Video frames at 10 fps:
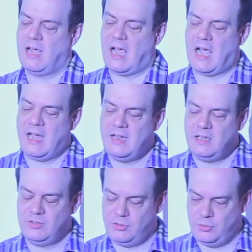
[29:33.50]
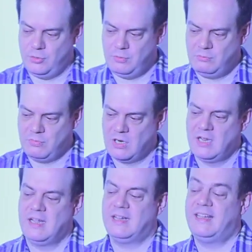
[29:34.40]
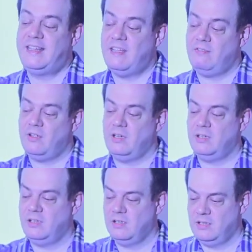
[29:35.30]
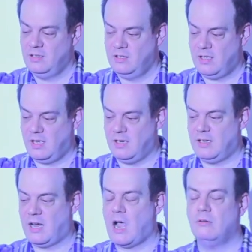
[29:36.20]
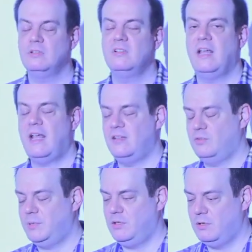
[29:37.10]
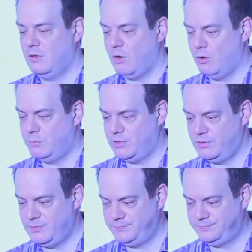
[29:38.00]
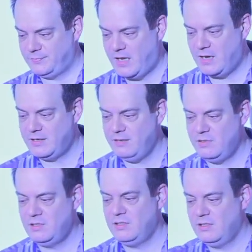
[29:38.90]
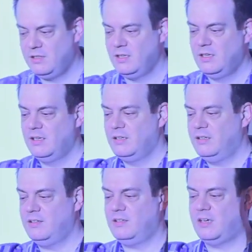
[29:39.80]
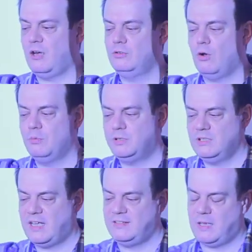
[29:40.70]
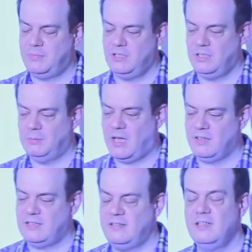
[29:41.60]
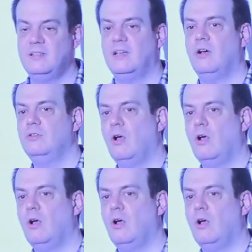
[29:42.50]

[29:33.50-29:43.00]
I assume given an account has been opened. Given this account opened has happened in the past, and this account